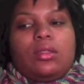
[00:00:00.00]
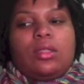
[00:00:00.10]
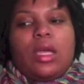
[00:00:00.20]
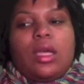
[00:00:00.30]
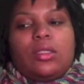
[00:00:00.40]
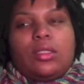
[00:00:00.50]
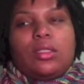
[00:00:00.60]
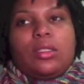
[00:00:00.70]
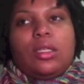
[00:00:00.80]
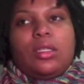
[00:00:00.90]
can't
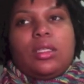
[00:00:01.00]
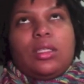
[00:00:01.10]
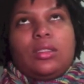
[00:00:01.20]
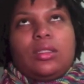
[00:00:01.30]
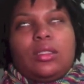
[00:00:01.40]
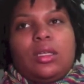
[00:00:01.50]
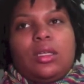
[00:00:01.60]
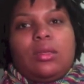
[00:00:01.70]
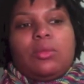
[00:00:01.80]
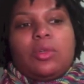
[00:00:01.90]
just knit
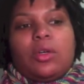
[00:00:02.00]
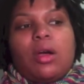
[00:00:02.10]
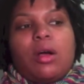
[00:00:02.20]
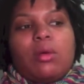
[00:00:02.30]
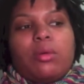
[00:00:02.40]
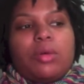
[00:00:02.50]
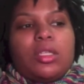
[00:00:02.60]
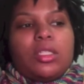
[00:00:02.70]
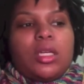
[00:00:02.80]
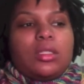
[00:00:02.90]
anymore. All my
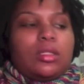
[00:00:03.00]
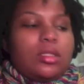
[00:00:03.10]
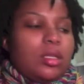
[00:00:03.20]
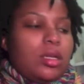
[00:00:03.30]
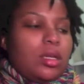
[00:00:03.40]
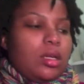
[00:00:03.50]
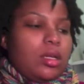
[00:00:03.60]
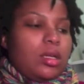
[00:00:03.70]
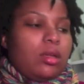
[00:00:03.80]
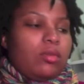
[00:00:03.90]
projects
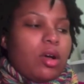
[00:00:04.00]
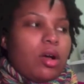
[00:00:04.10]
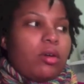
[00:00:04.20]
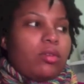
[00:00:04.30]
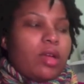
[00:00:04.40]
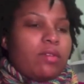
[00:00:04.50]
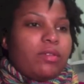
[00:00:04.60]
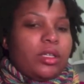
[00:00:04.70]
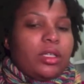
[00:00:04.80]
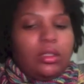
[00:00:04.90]
involve
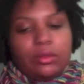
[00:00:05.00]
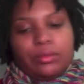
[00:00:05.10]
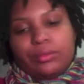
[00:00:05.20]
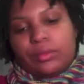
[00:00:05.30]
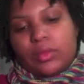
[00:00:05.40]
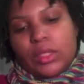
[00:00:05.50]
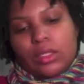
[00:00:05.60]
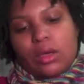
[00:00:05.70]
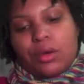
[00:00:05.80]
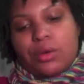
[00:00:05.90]
effort,
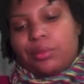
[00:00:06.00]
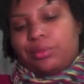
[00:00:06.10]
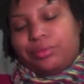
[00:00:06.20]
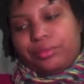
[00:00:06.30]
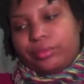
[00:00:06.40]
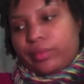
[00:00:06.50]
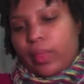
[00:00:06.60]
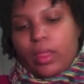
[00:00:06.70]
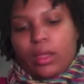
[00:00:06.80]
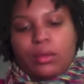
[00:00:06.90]
so
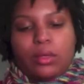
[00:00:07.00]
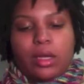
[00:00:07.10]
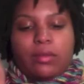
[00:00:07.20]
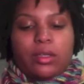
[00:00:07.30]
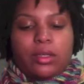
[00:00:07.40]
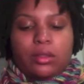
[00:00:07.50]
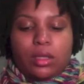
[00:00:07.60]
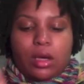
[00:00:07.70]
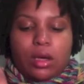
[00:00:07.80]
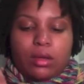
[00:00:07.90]
whatever.
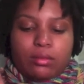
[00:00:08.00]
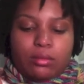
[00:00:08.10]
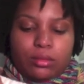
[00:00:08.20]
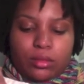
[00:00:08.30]
I